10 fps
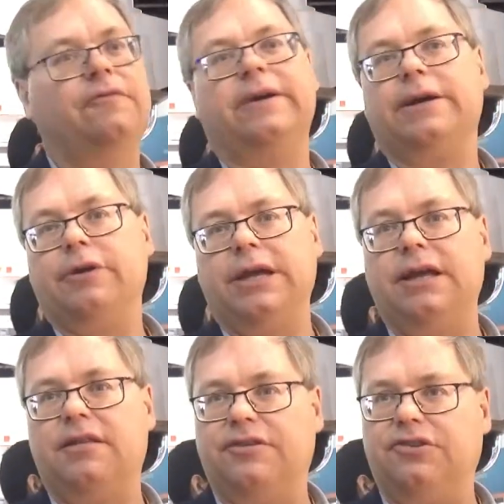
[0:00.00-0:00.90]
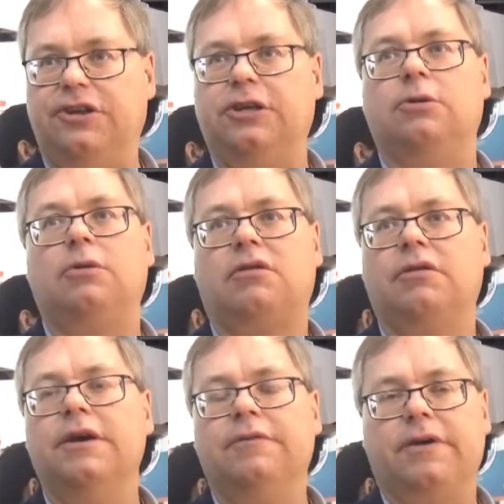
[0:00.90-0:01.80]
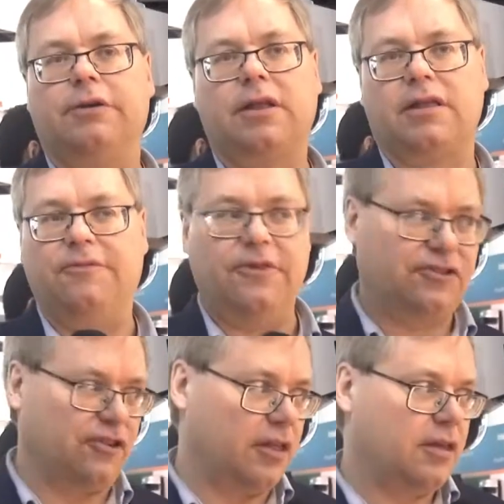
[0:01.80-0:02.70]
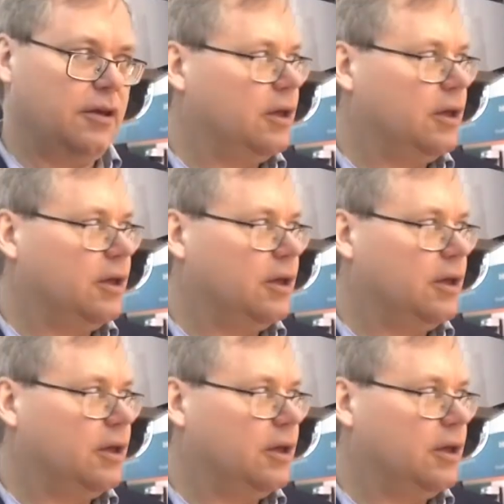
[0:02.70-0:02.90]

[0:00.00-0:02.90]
Very easy to use, very sufficient.